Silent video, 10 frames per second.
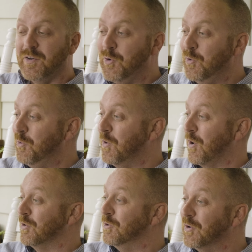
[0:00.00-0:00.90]
who
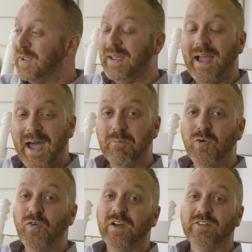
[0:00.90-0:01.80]
are looking at
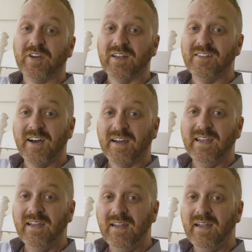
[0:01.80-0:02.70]
moving to
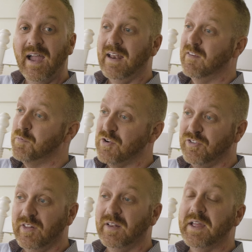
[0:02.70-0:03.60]
Kentucky and
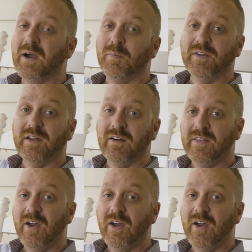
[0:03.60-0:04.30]
especially the Lake Cumberland area,